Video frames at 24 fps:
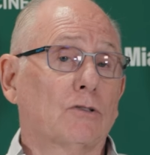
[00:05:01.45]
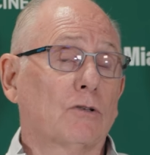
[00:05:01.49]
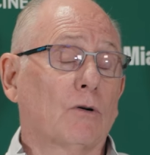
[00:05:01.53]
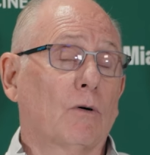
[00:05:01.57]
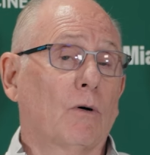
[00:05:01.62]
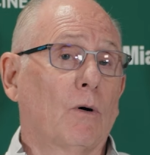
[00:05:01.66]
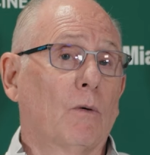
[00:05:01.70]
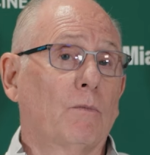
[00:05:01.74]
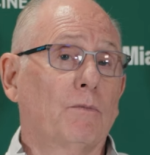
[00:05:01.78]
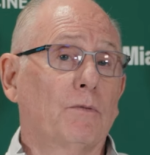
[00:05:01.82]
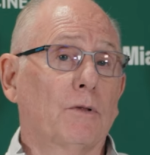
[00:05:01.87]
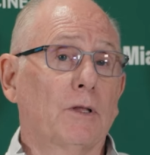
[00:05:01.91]
So
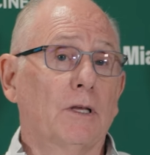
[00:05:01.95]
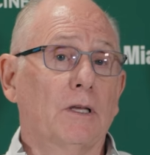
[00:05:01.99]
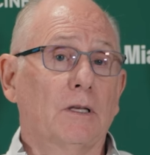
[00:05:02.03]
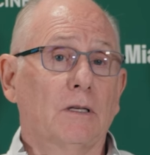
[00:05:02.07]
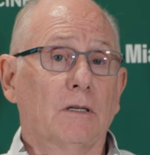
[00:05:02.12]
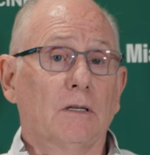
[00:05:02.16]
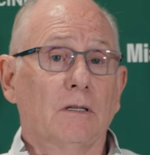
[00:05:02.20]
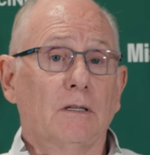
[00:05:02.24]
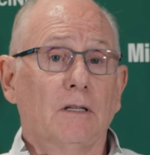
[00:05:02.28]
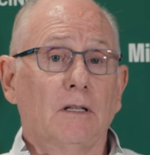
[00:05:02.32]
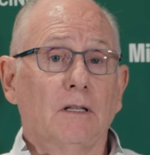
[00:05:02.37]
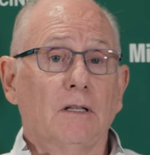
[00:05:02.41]
hopefully,
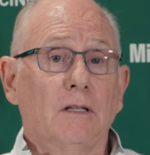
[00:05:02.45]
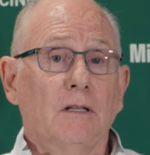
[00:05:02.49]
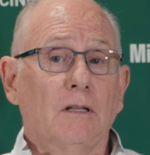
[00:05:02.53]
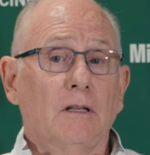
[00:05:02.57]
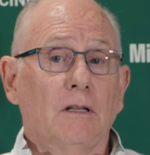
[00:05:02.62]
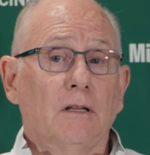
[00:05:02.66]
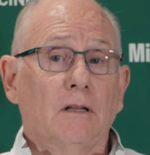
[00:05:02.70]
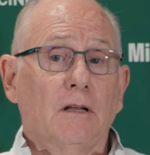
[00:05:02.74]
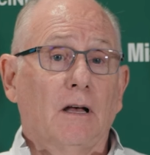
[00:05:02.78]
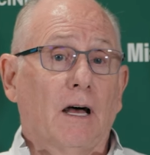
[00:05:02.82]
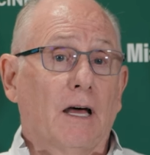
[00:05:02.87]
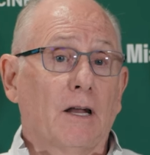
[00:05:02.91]

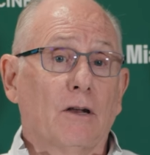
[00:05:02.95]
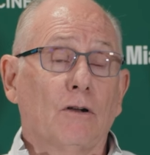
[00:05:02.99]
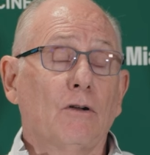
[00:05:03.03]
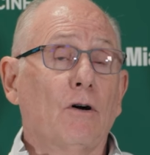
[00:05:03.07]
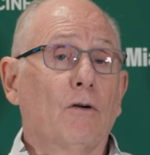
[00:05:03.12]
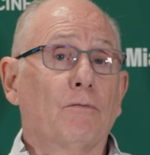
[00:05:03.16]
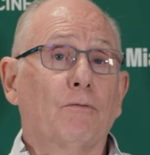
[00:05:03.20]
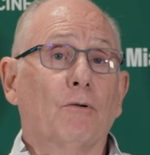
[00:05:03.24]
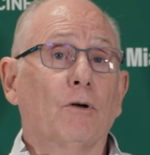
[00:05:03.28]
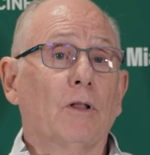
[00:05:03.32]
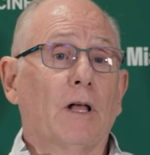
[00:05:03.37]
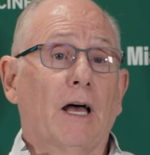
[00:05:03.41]
I don't know
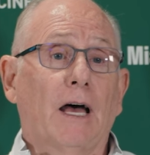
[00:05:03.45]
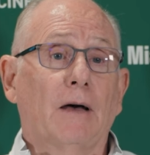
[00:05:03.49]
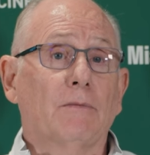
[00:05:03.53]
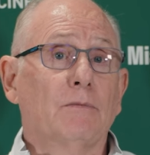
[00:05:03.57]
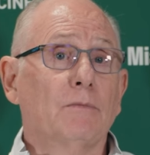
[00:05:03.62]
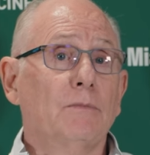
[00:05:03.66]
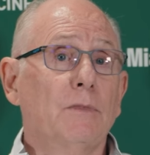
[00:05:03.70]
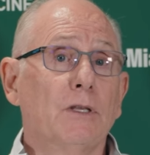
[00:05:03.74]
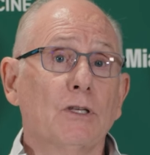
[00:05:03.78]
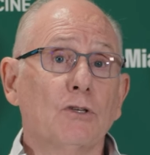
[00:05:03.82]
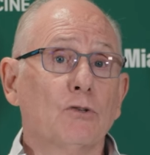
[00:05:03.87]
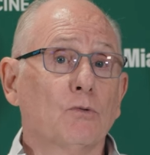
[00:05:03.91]
if we'll have
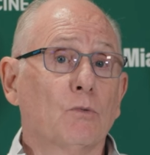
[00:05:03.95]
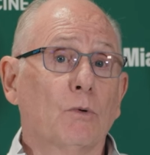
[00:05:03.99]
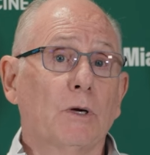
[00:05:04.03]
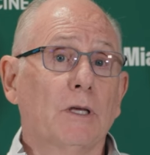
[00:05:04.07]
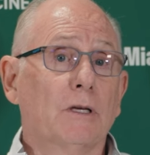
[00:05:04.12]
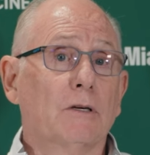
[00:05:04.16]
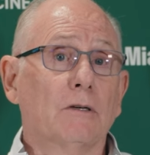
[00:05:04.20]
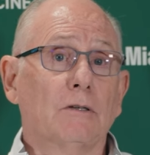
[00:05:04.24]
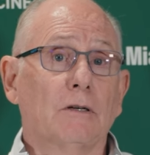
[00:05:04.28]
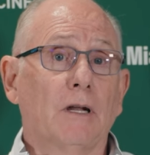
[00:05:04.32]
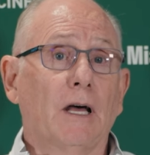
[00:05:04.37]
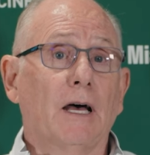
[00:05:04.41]
him this
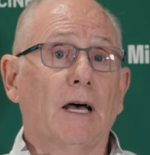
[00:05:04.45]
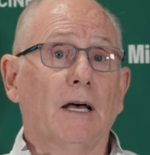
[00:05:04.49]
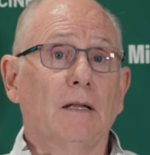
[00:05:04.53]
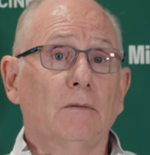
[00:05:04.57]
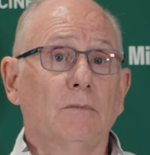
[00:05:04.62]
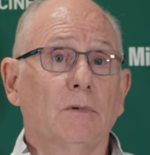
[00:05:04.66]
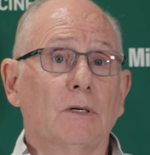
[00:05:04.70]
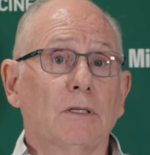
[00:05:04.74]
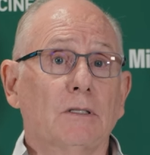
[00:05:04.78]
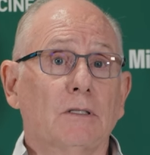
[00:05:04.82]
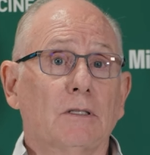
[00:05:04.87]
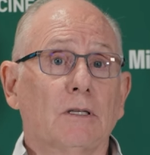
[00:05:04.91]
week or not,
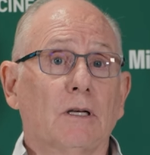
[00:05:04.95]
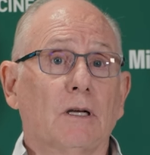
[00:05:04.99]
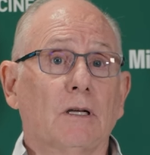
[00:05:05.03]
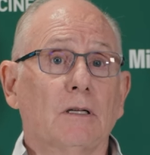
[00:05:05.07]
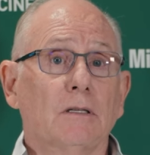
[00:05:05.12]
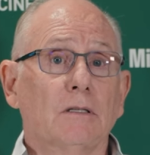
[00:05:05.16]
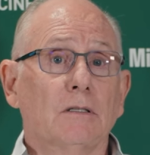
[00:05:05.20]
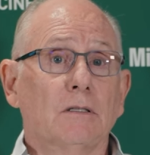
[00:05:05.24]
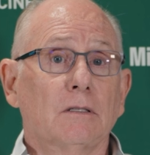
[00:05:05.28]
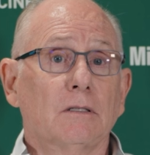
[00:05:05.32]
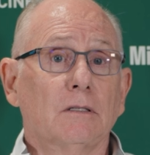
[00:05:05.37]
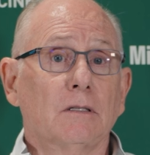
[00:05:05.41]

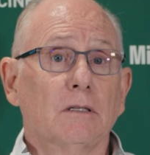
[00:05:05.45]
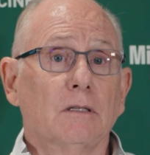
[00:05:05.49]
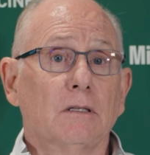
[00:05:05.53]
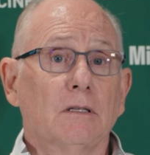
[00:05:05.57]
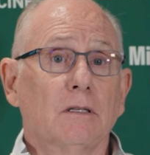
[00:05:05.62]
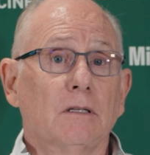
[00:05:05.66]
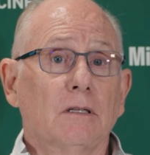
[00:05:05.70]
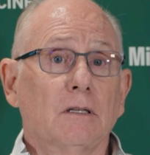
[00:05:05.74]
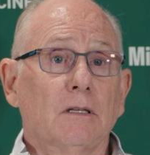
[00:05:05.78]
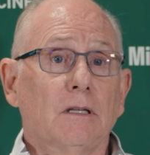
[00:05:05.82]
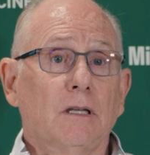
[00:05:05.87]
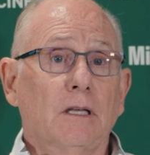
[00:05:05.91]
but
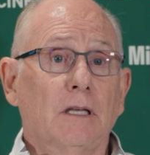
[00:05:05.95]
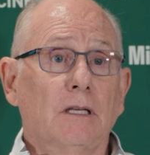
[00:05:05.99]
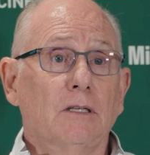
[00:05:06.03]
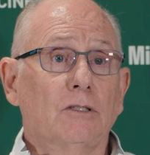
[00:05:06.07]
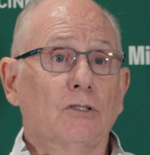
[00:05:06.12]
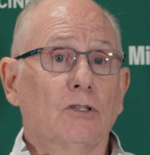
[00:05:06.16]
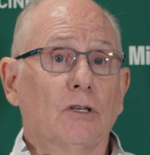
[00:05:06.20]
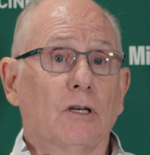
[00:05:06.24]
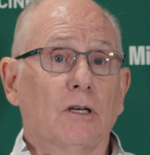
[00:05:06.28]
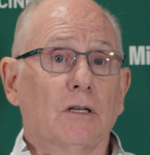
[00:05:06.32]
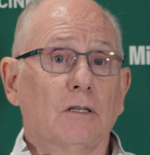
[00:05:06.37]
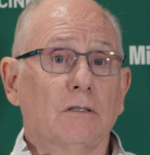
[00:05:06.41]

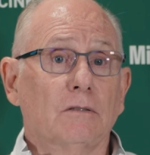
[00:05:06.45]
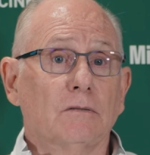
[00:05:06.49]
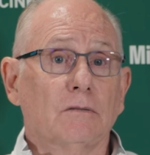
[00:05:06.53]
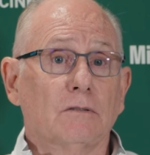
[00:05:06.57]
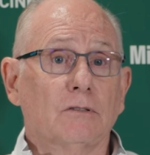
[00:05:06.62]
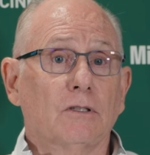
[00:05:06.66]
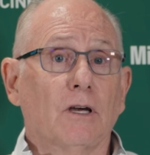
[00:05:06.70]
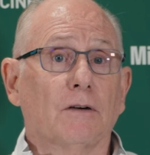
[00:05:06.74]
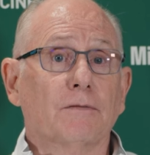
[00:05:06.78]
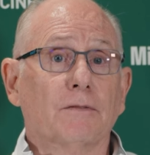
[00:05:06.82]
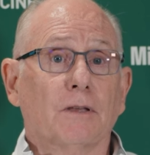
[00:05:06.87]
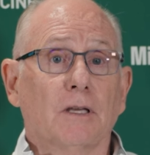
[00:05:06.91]
he's a
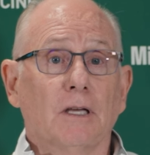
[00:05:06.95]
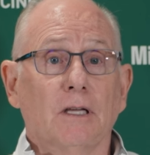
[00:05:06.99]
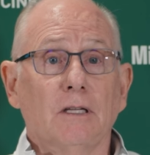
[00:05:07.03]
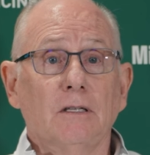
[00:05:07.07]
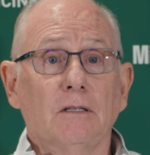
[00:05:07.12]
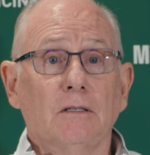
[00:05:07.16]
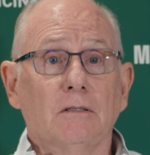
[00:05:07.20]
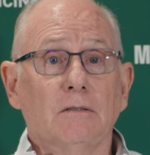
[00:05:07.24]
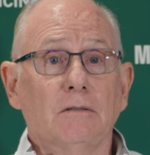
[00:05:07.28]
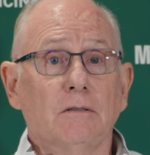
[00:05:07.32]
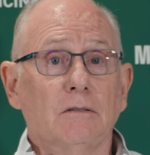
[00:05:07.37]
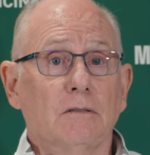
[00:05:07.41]
tough kid,
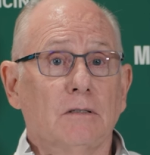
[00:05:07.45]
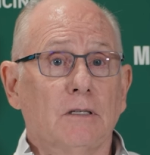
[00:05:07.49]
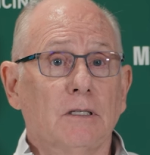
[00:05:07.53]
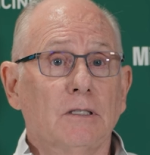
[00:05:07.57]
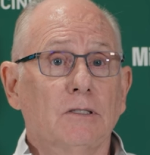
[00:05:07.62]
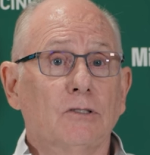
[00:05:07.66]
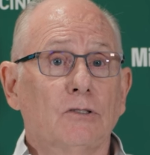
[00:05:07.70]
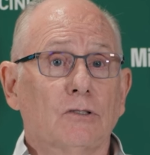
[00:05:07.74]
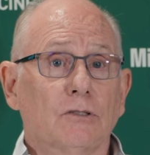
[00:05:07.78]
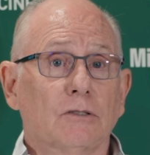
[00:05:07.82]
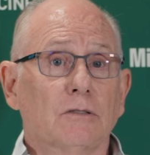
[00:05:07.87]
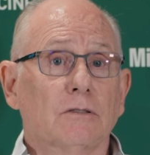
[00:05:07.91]
and
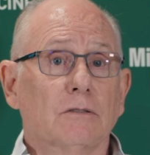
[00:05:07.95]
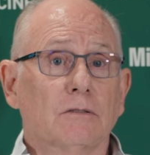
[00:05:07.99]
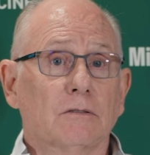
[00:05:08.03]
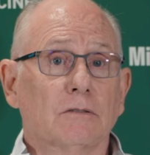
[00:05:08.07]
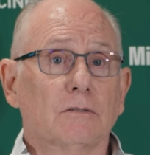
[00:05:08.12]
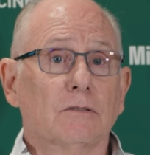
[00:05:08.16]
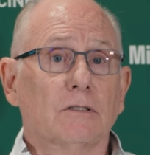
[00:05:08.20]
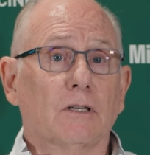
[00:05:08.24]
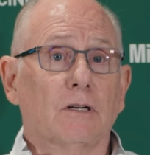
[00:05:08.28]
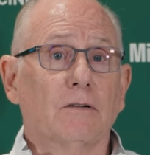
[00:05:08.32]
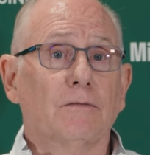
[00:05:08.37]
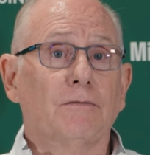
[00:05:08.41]
he's
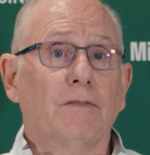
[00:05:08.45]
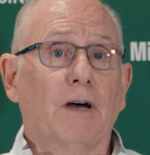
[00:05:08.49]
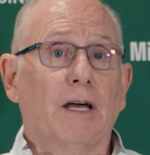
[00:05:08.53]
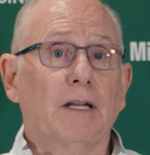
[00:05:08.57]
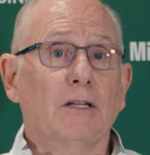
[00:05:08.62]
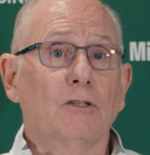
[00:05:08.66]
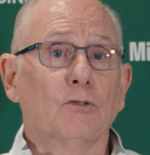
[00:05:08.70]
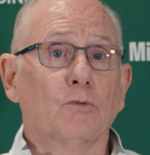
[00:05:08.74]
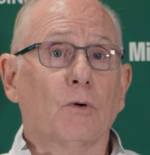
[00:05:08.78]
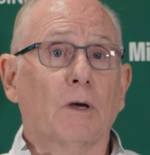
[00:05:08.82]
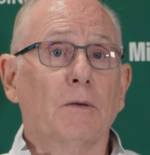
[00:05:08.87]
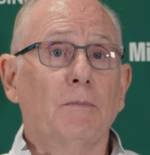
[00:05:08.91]
going to fight
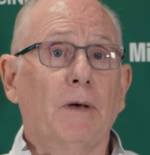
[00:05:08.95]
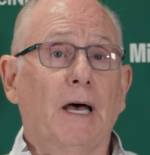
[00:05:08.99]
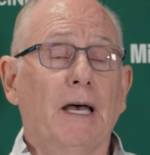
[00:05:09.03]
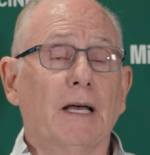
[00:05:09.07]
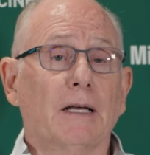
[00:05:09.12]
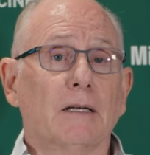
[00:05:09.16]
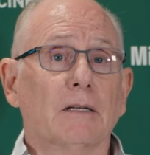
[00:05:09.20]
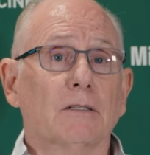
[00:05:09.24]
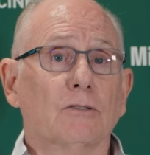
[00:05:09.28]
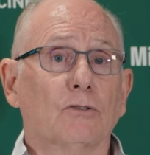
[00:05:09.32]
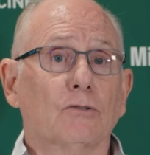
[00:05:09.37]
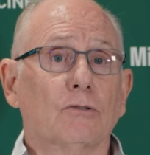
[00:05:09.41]
his way
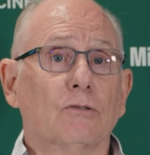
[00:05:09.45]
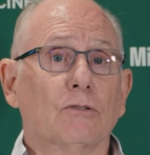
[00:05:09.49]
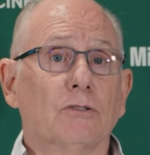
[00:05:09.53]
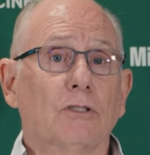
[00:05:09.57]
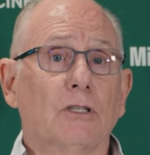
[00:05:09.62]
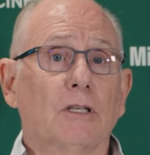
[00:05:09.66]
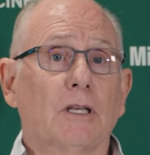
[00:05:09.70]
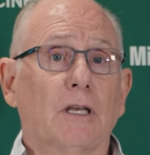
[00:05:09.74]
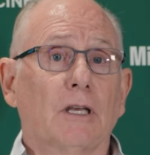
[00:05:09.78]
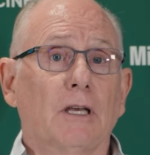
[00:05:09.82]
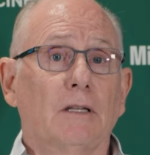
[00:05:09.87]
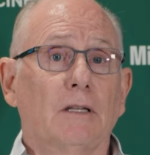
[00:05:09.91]
back as soon as
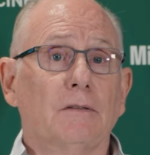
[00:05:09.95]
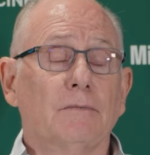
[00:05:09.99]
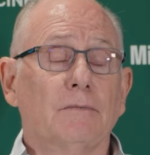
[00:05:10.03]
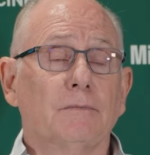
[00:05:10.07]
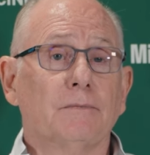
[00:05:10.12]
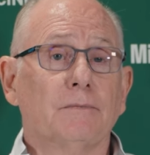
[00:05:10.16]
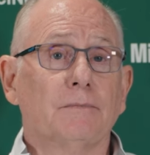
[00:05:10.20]
he can.